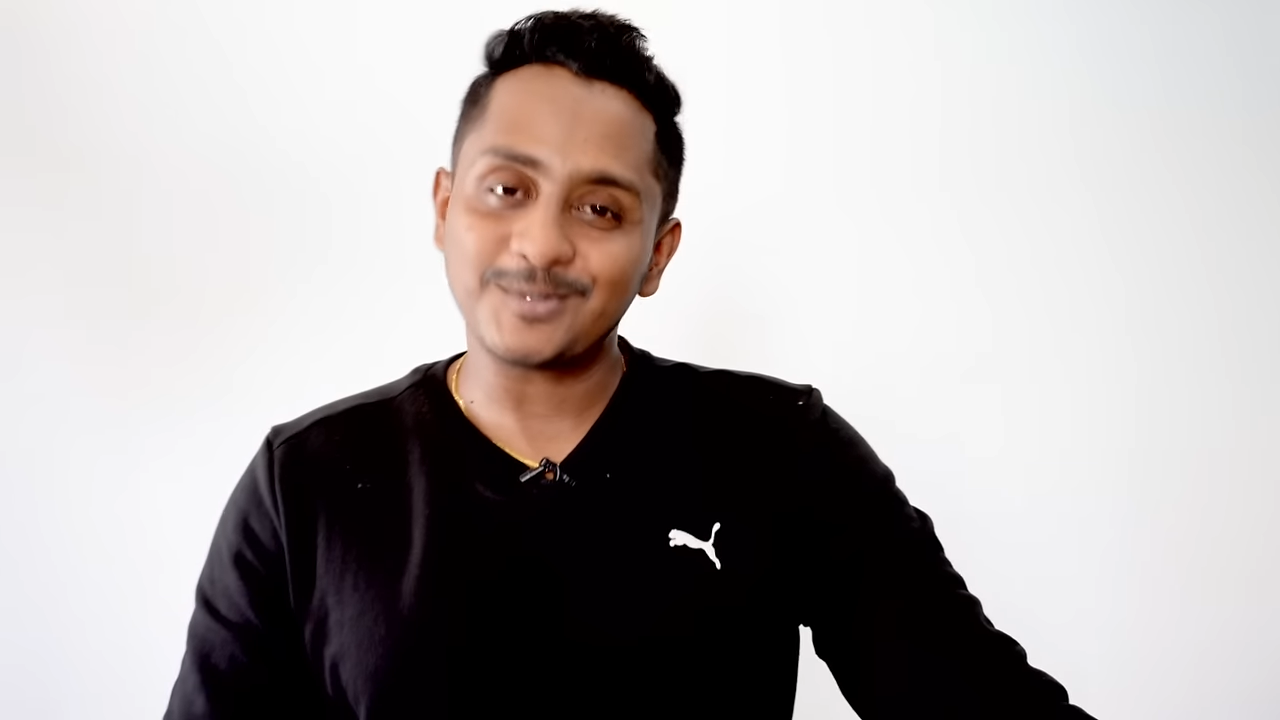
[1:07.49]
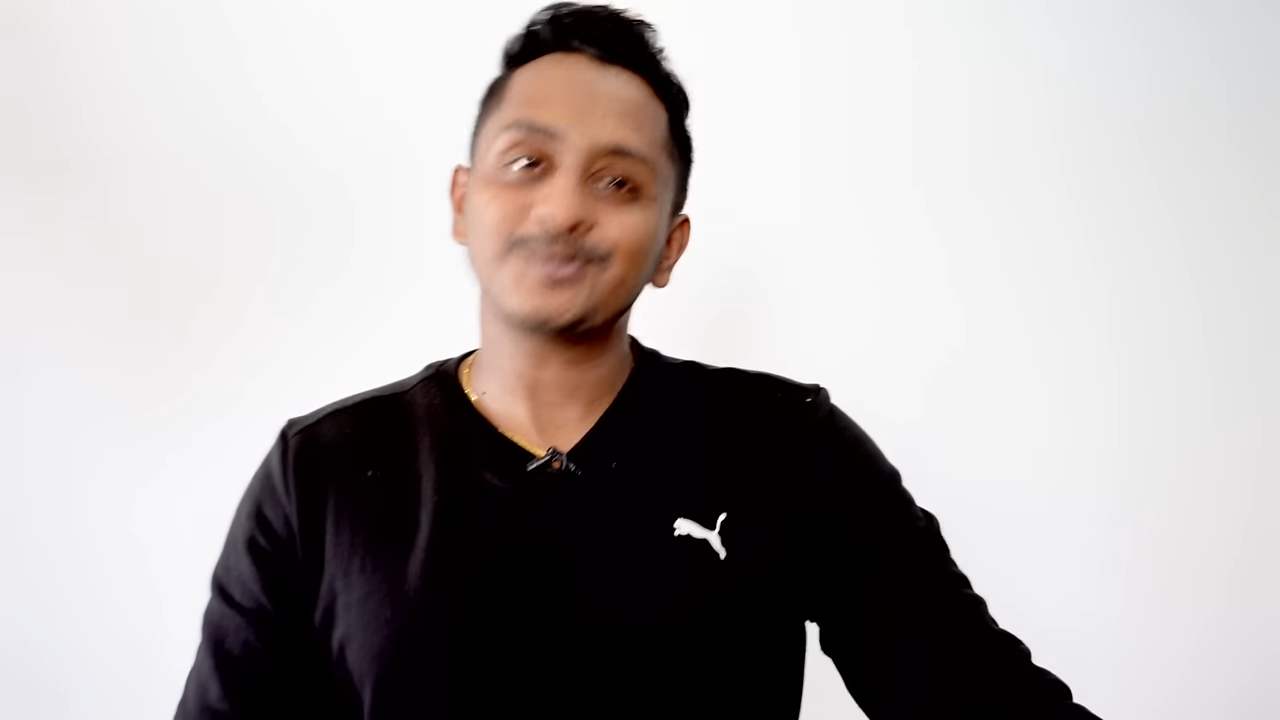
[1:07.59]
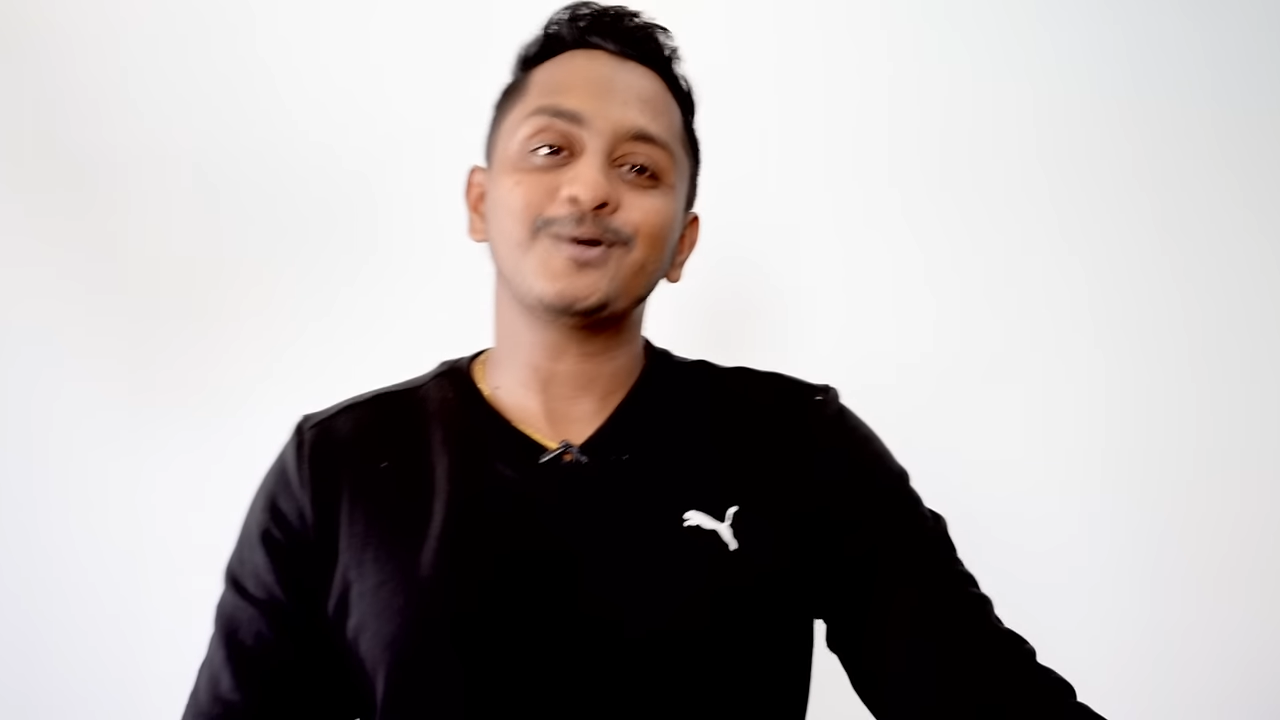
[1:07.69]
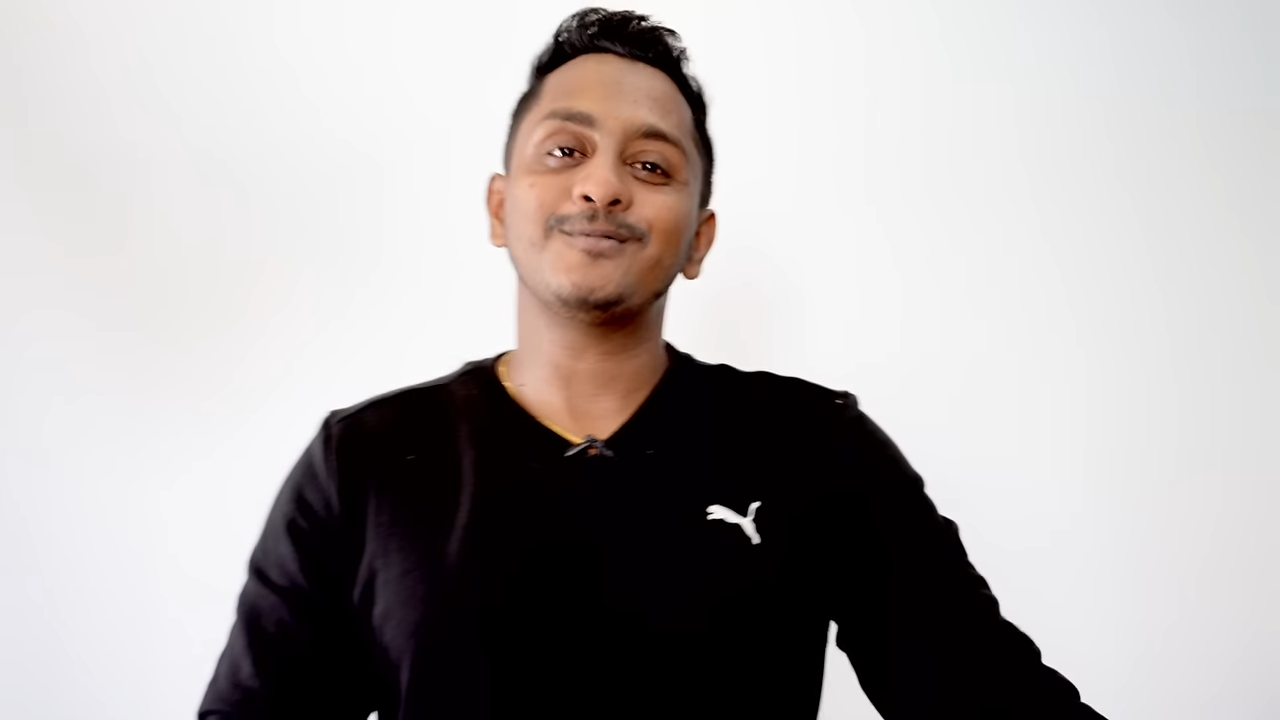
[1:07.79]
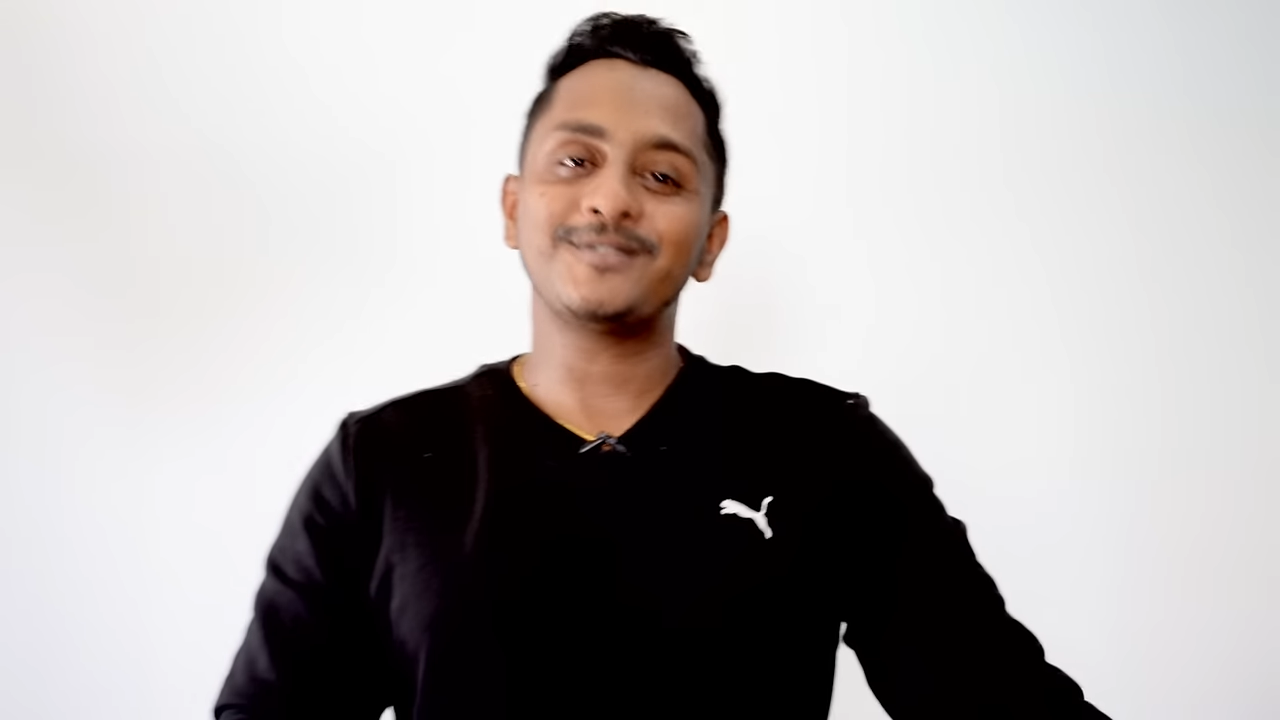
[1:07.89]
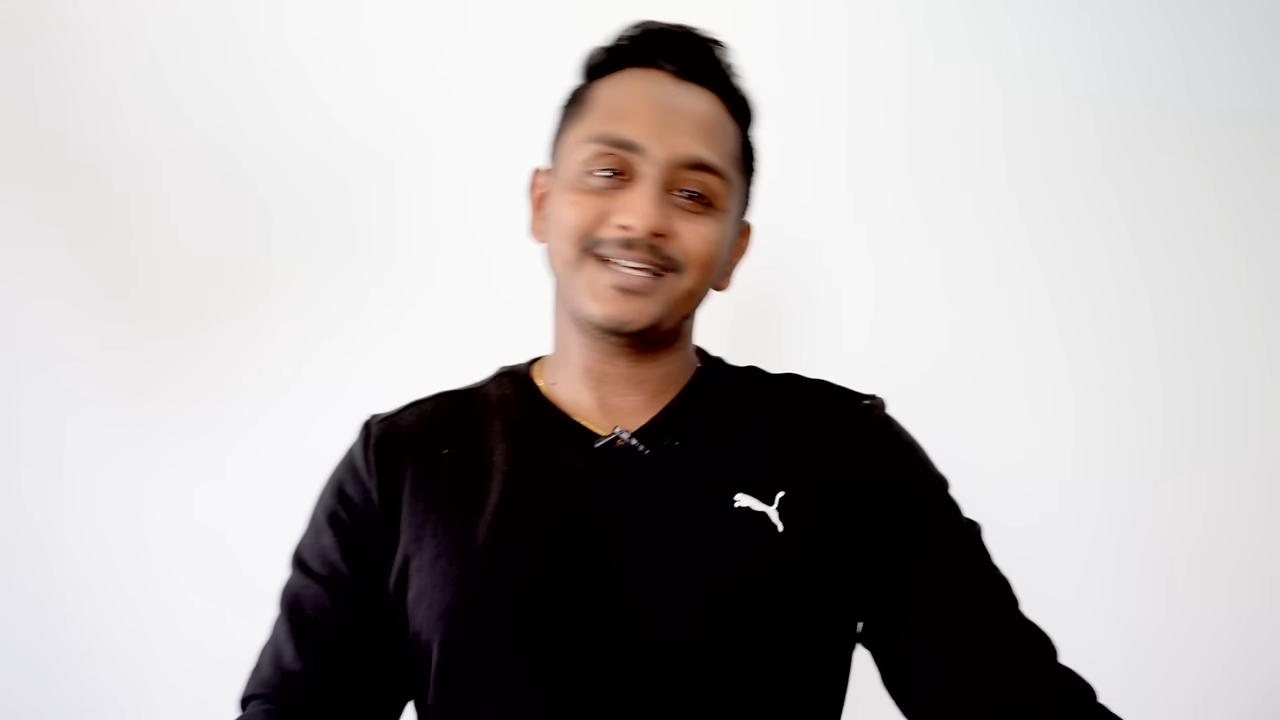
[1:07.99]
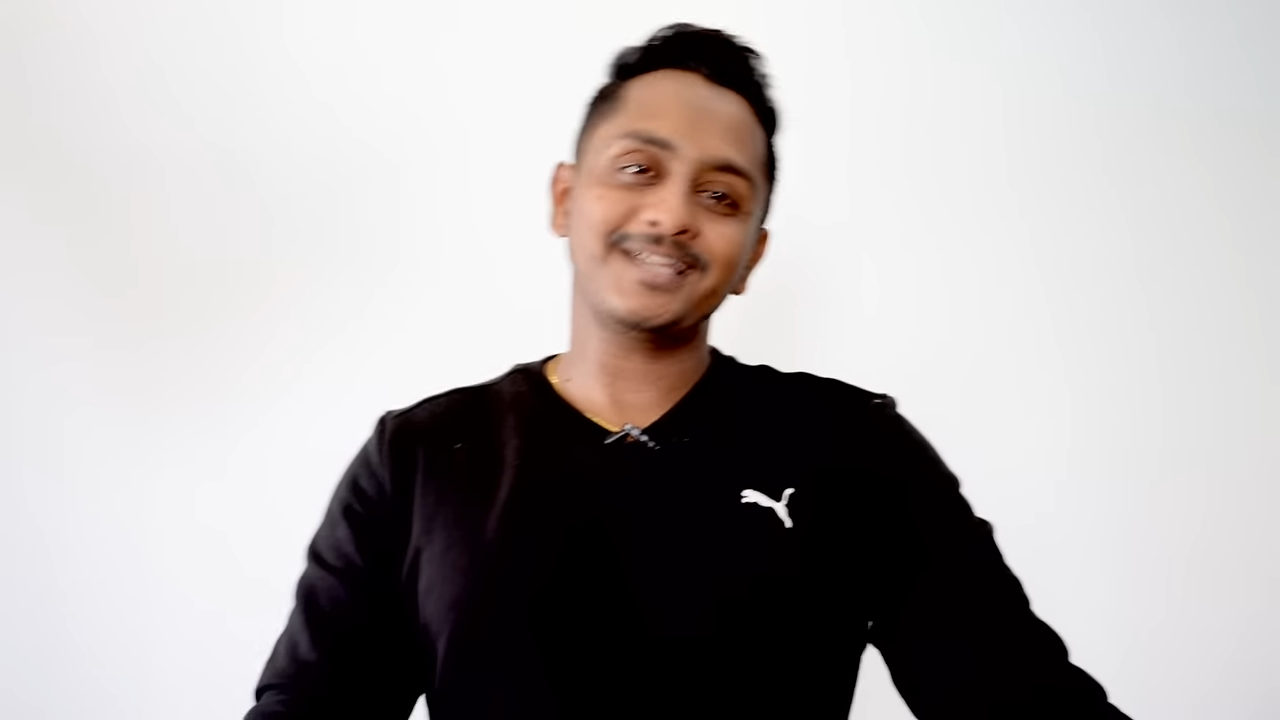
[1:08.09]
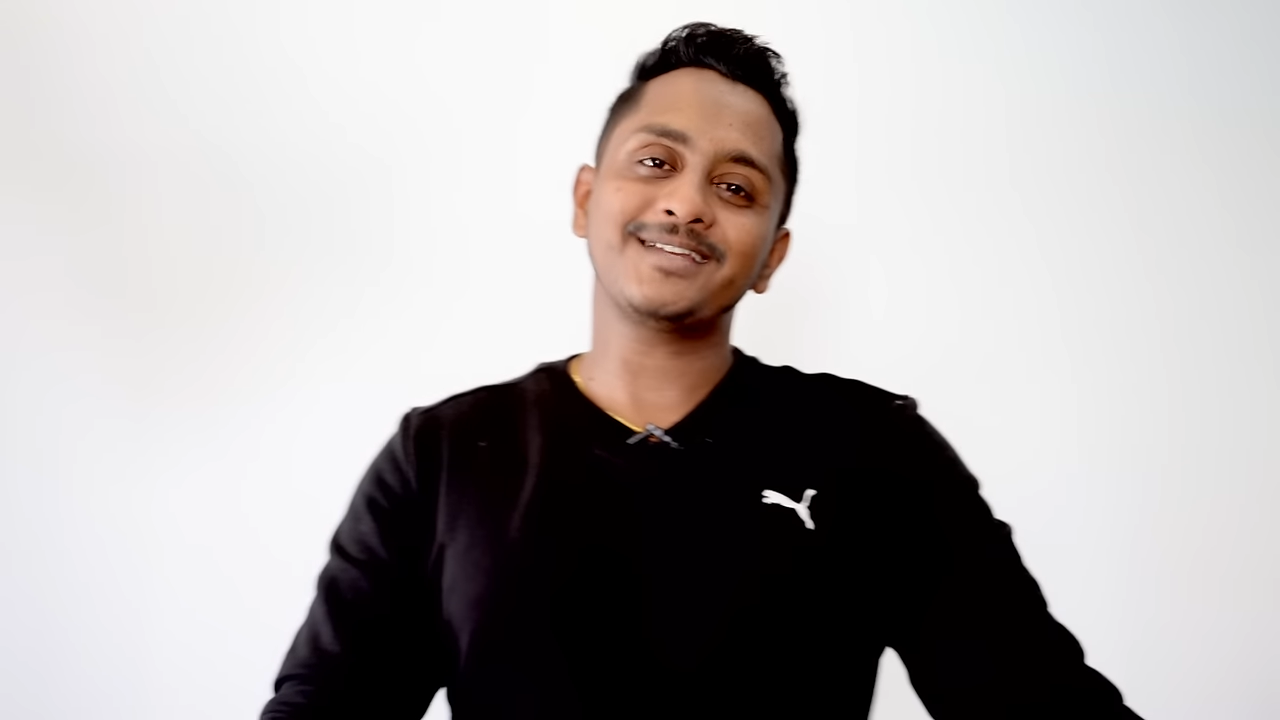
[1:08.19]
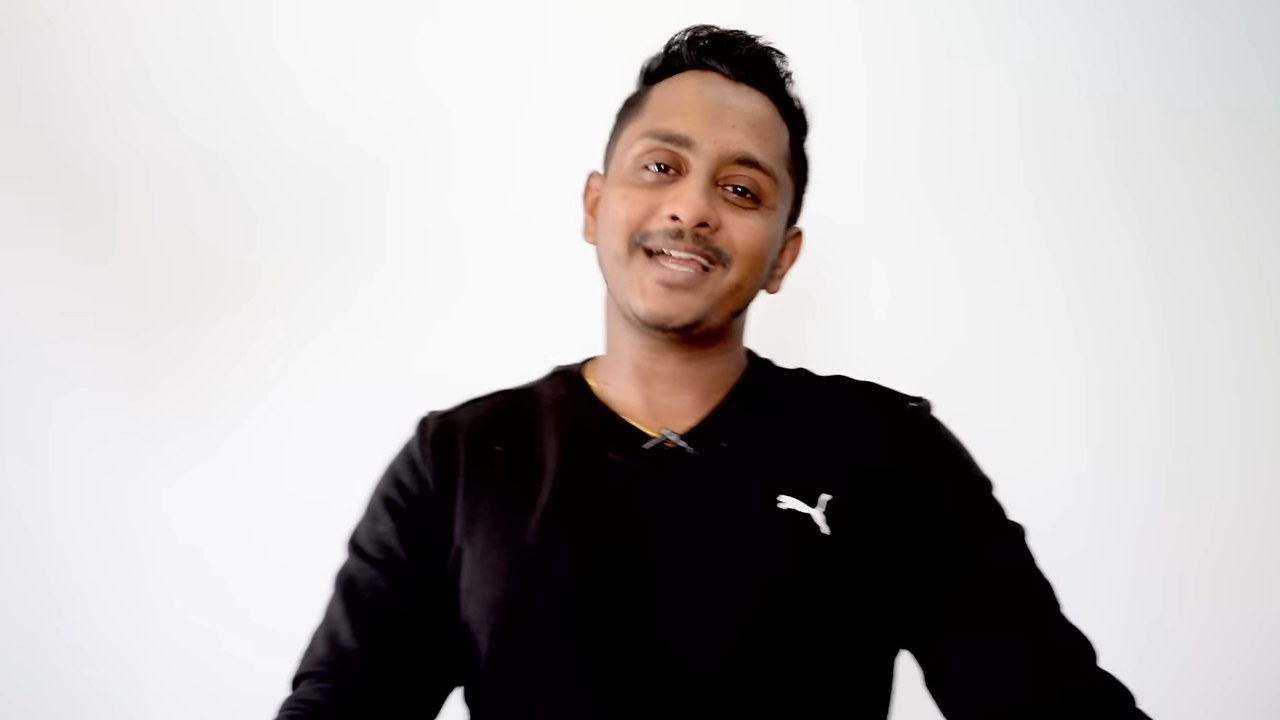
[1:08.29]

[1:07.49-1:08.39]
solve reading,